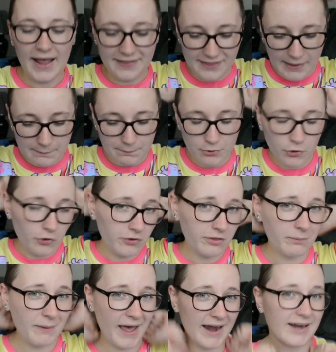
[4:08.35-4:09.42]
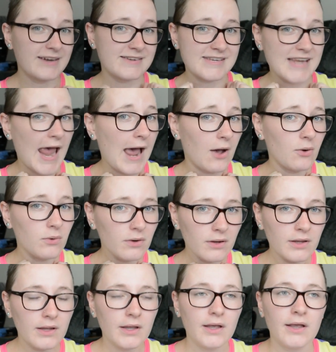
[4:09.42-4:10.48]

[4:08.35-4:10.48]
and then pull the back down.